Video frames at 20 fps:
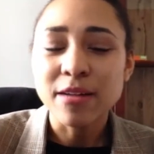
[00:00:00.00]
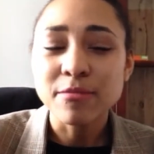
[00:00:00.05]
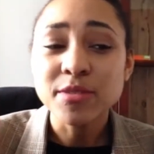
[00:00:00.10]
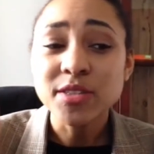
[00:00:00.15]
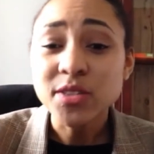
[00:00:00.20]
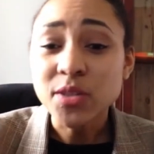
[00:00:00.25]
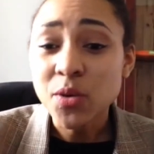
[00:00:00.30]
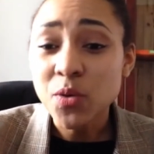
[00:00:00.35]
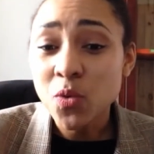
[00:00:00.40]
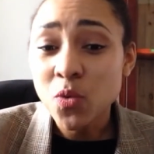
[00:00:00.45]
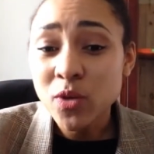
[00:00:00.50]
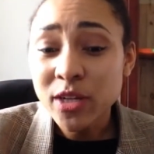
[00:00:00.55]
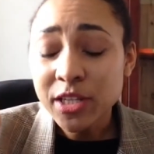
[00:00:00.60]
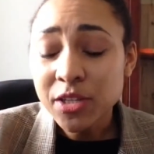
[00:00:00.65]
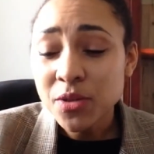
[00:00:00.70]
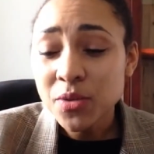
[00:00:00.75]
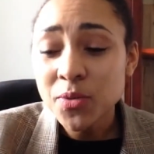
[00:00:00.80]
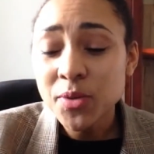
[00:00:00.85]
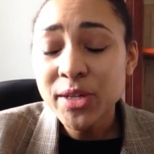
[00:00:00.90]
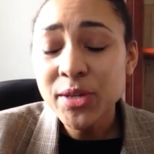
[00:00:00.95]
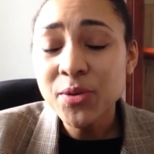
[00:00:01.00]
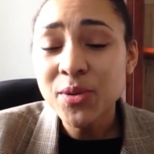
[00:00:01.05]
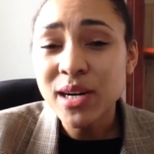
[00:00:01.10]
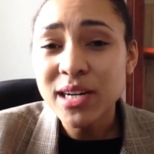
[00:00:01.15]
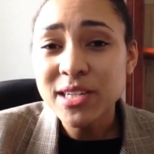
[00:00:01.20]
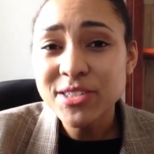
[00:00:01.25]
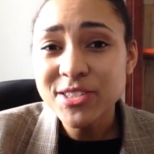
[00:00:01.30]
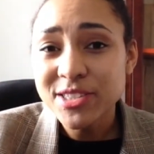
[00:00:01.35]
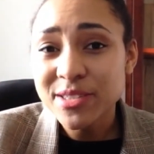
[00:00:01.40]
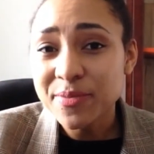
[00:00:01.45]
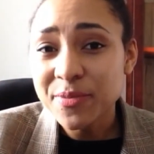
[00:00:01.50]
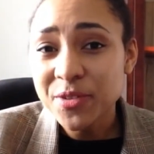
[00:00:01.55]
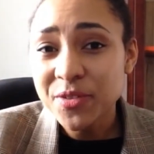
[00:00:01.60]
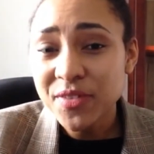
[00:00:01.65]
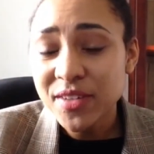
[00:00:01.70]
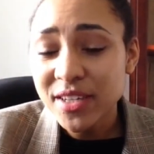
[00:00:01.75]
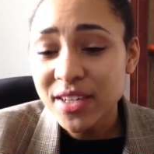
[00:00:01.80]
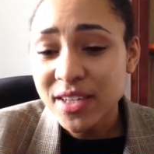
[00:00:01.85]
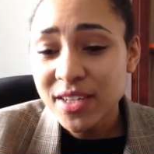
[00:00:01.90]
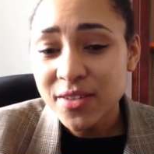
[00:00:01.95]
So when you rewatch the
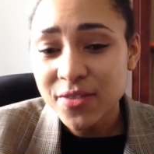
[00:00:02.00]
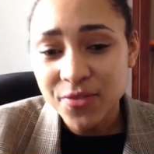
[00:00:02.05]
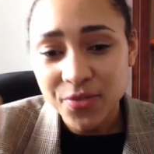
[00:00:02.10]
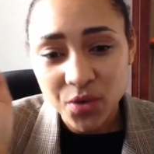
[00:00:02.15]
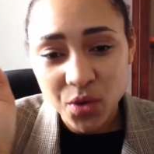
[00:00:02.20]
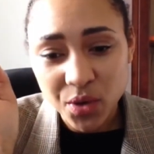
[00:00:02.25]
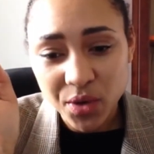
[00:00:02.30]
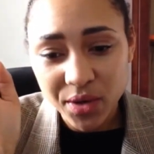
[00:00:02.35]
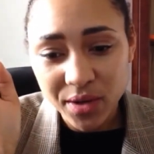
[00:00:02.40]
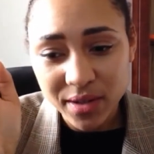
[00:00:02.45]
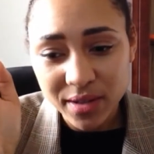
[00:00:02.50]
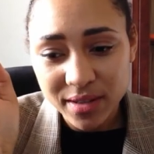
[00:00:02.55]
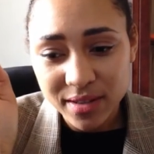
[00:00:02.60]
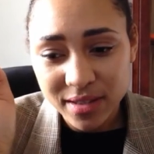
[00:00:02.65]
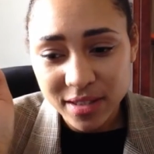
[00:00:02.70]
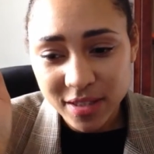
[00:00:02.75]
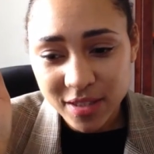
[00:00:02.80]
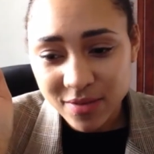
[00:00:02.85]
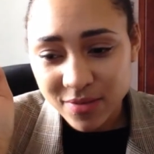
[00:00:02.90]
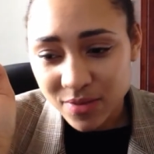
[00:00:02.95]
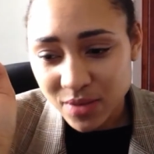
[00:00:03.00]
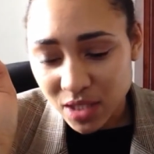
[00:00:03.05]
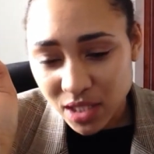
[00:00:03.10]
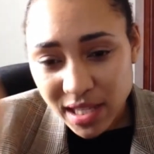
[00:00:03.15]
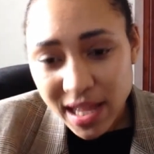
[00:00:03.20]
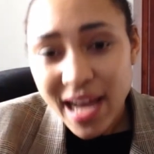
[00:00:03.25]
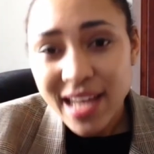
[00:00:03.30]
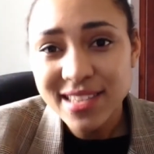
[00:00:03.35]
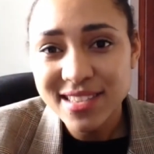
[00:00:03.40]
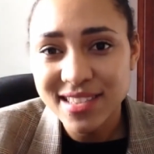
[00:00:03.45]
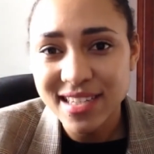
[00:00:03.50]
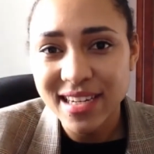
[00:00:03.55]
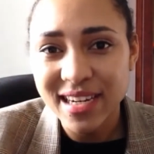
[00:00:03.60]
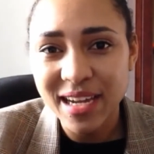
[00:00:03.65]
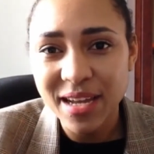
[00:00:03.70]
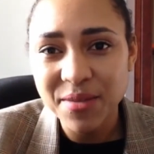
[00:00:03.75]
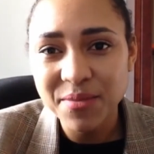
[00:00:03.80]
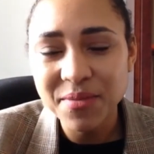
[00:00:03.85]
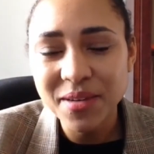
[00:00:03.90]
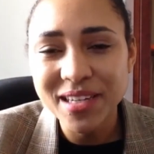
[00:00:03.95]
movie for the last
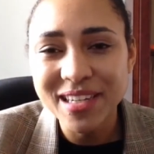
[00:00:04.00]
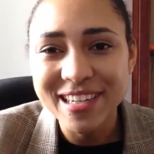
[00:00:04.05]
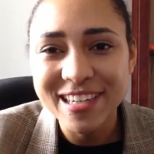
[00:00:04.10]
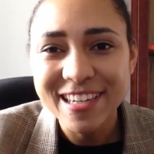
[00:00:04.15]
time,